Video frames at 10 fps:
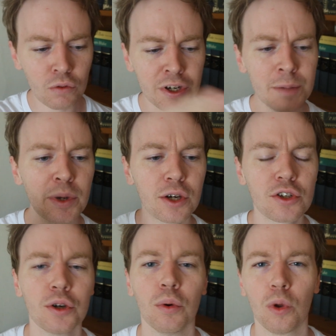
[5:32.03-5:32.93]
read book
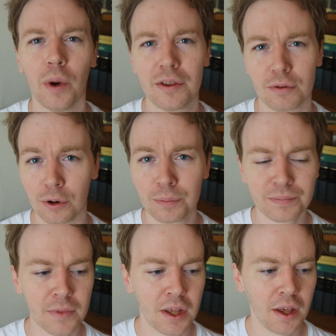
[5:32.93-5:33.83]
two all the way through
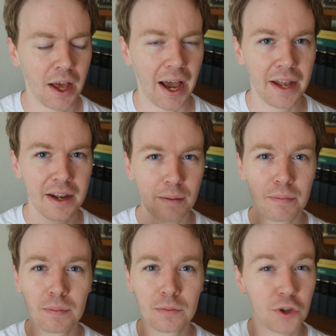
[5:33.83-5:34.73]
and
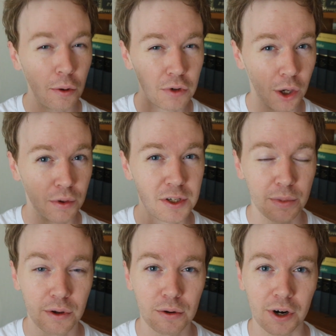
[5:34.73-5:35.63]
then don't go on to
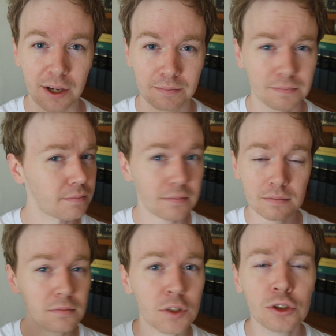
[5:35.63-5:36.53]
book three.
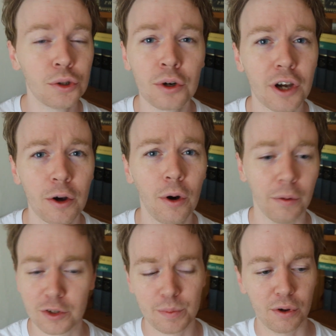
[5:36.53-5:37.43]
Do not go
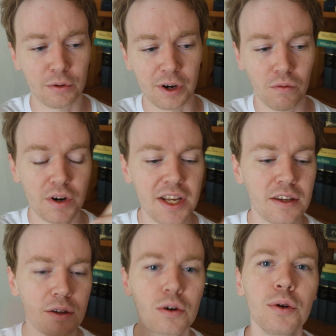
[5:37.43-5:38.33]
on to book three.
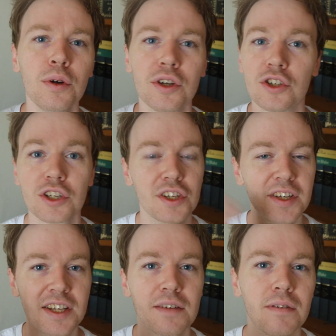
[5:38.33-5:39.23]
Read through just
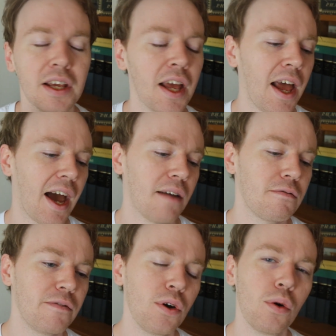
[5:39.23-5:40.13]
attentively
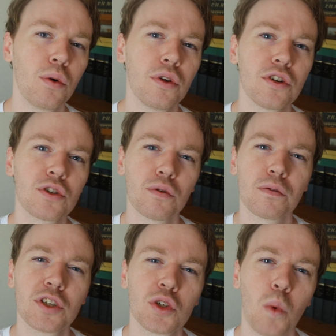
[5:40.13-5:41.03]
and feel the sort
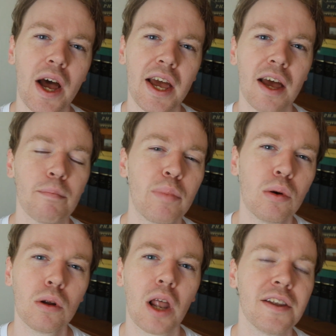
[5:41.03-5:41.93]
of sway and
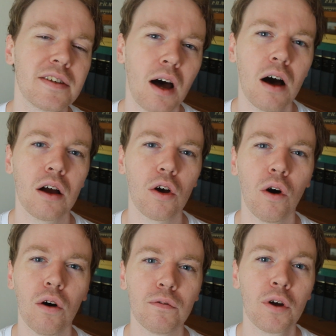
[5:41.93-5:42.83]
pull and tug
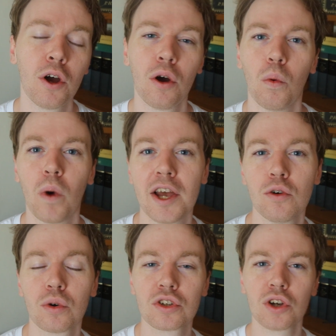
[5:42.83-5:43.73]
of where
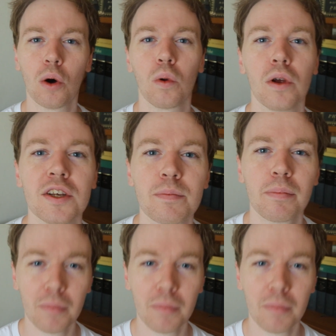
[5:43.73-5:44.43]
your soul is